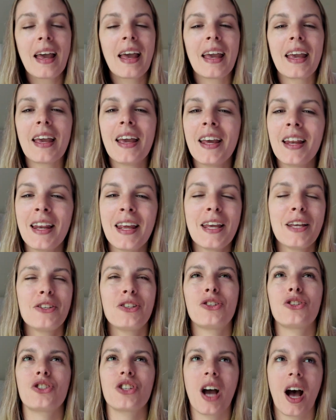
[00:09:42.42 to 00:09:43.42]

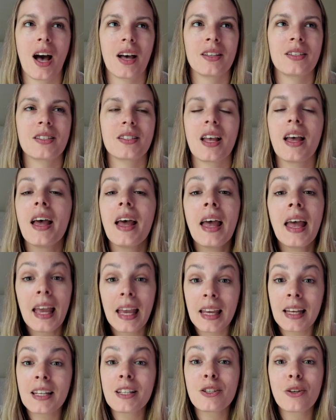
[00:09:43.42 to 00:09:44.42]

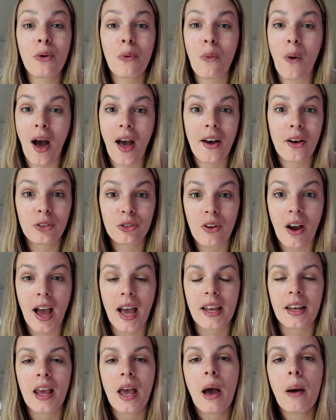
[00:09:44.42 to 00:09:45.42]
It is a wild
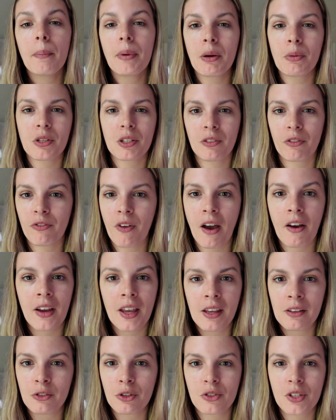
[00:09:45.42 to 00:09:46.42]
ride, but it was very
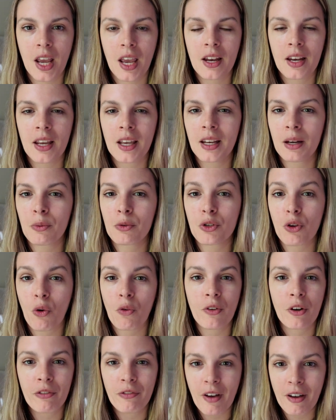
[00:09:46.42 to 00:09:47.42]
entertaining, and it was
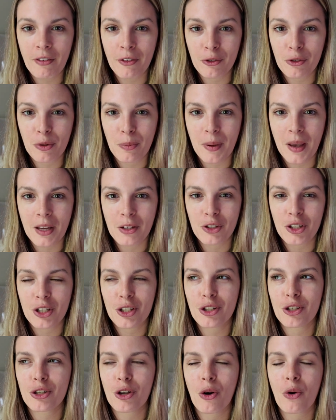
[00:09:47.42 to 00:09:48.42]
over 500 pages.
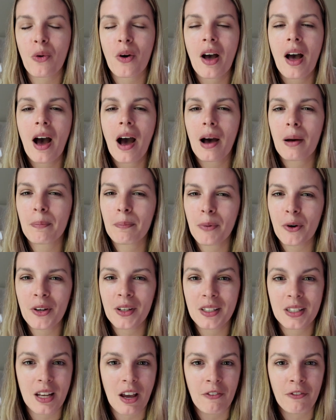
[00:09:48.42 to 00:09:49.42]
So a
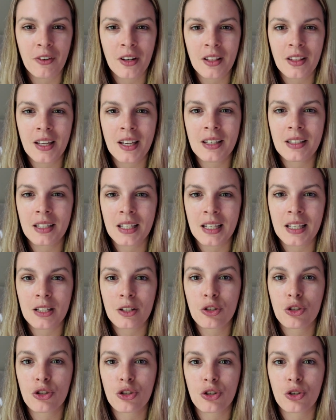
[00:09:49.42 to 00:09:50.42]
book definitely
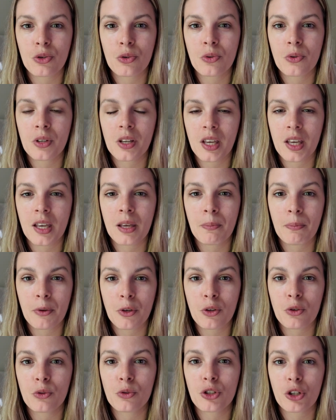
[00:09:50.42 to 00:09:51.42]
needs to keep
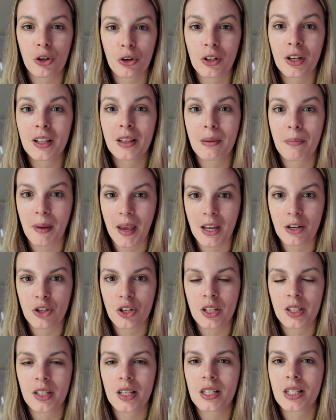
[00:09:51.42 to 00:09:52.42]
you turning the
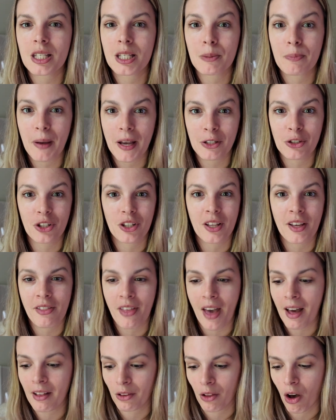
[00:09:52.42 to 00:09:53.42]
pages, especially
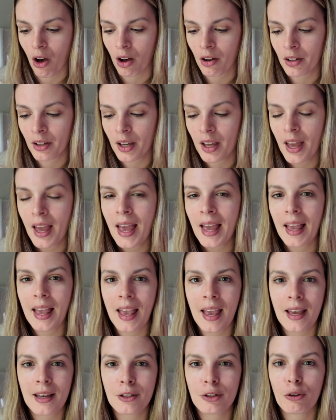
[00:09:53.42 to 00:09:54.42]
that long.
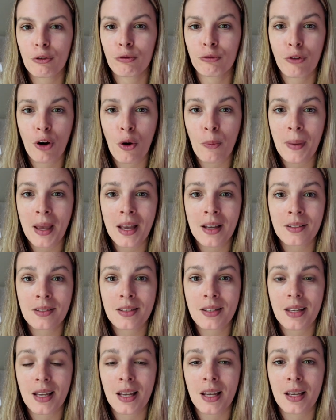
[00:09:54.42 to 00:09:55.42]
And
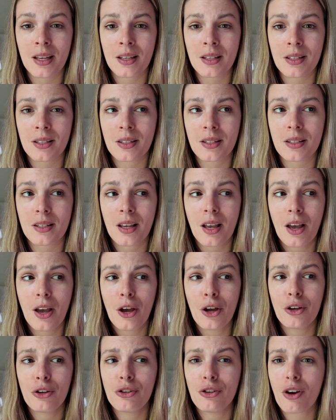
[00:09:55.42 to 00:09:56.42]
romance is
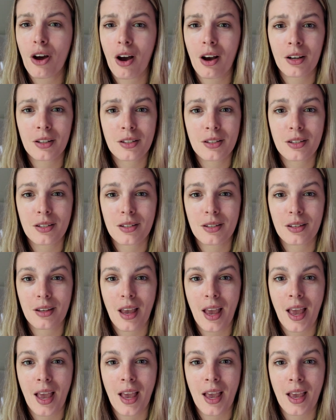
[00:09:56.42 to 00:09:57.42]
not
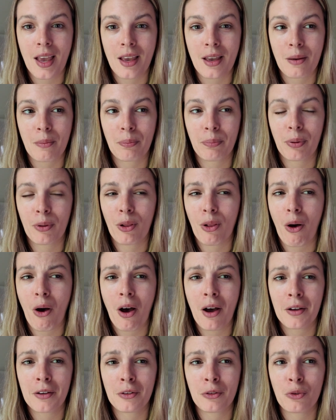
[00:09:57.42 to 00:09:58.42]
a
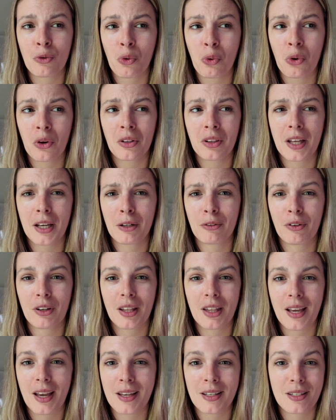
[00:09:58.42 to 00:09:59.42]
plot nor like
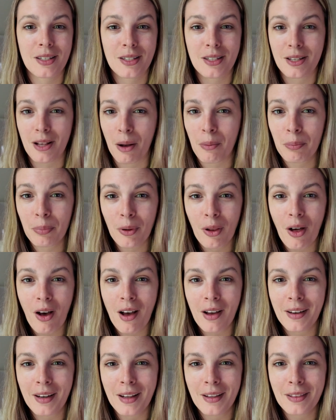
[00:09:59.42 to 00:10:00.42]
really a
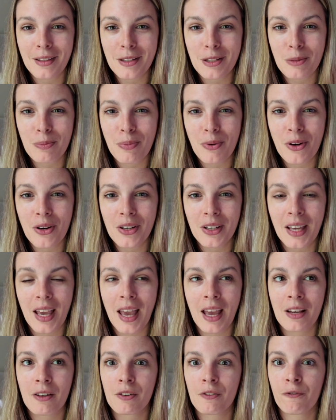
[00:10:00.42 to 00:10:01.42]
subplot in this book,
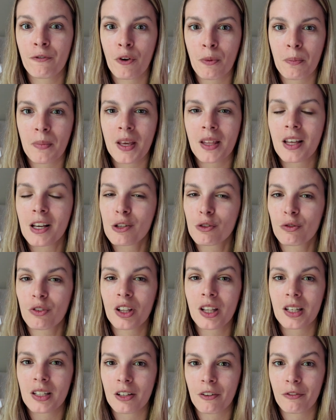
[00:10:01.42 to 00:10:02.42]
and for me that's
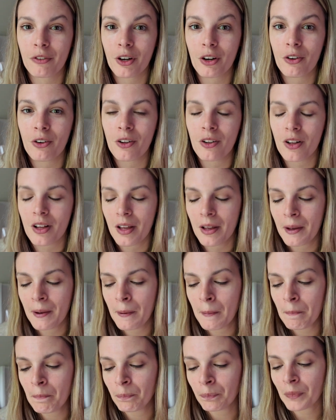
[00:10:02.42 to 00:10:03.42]
really difficult,
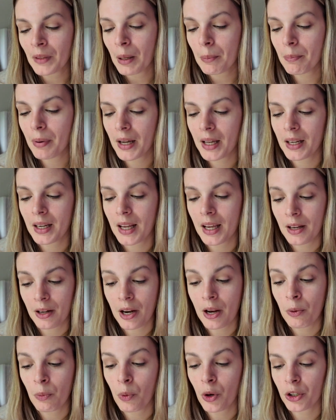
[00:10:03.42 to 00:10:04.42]
but
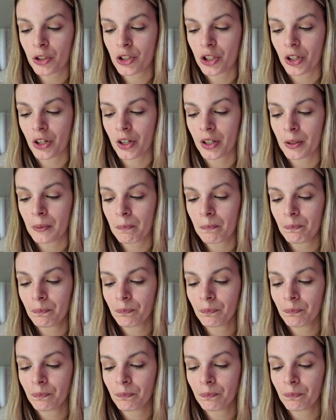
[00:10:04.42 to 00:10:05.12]
it worked good.